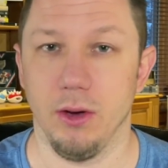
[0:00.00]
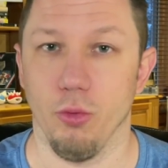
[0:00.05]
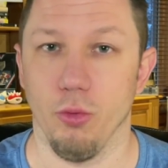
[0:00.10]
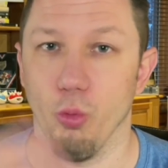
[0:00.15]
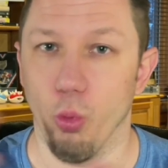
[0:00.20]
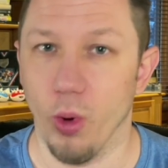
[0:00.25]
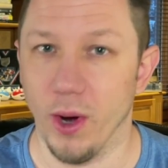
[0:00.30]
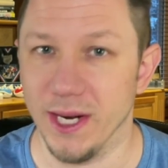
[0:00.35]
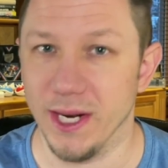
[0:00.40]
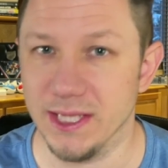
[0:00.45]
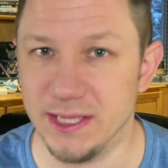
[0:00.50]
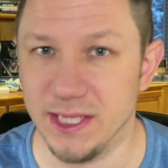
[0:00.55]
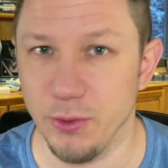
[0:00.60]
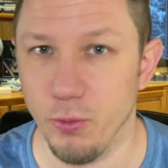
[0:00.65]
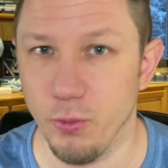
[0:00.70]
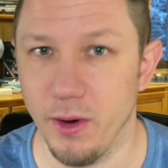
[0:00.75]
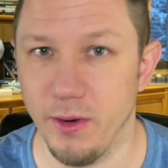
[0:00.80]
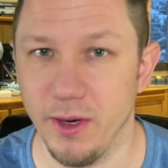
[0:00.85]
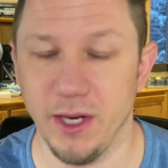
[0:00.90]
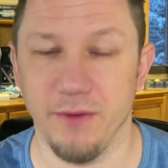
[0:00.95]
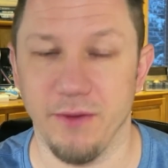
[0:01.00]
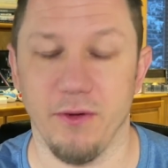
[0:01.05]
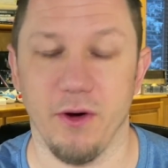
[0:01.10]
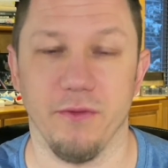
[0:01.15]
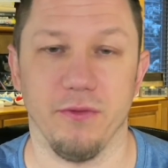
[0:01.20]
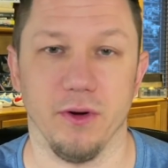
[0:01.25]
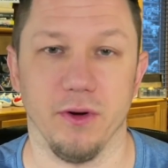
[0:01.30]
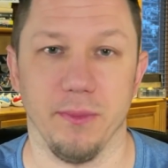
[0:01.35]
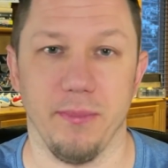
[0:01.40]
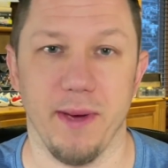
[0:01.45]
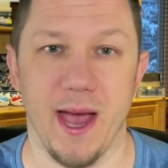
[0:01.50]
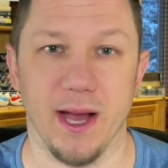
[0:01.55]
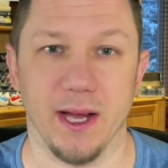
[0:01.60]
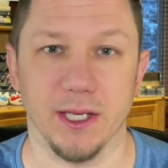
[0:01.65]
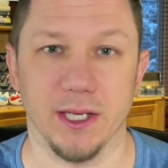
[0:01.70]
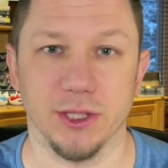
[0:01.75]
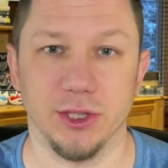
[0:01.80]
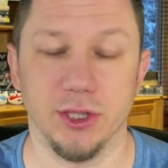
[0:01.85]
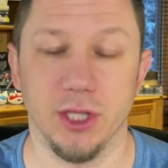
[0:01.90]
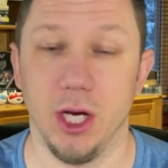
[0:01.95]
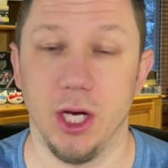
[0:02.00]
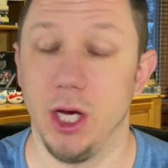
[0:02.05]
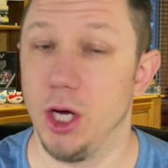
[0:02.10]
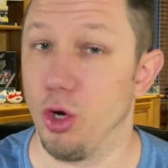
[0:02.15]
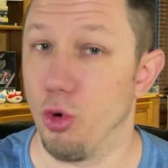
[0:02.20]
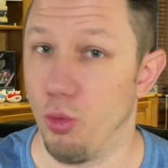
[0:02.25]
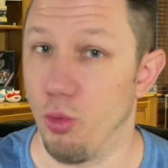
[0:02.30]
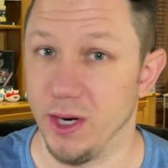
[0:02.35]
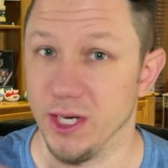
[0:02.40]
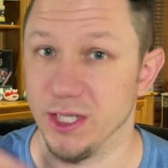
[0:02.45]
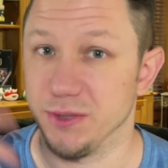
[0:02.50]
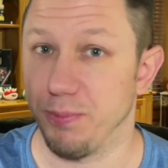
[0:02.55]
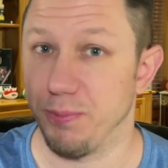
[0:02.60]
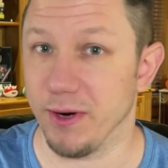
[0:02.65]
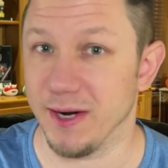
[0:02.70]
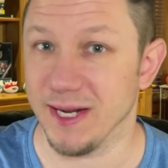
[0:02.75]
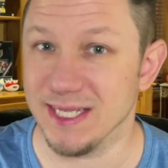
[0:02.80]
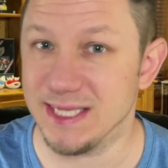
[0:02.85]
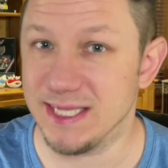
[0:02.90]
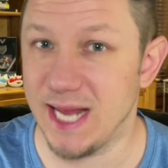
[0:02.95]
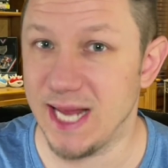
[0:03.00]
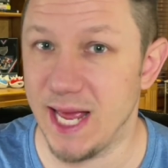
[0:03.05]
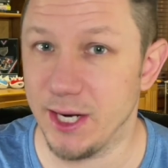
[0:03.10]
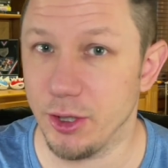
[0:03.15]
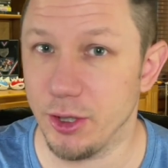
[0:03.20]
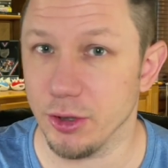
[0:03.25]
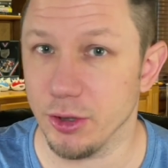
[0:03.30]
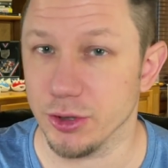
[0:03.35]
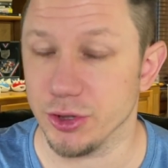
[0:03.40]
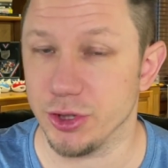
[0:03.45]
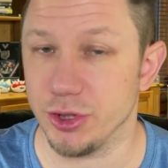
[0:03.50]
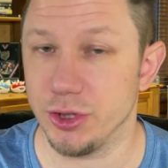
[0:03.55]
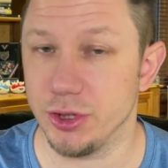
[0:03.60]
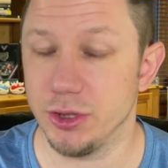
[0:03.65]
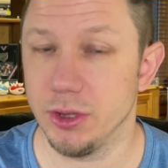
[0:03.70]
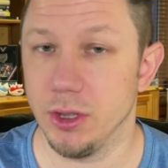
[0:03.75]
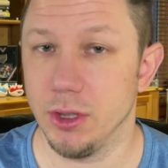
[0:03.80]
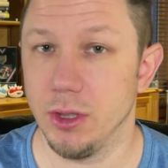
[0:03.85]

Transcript: What is he willing to vote for the package? What is Bernie Sanders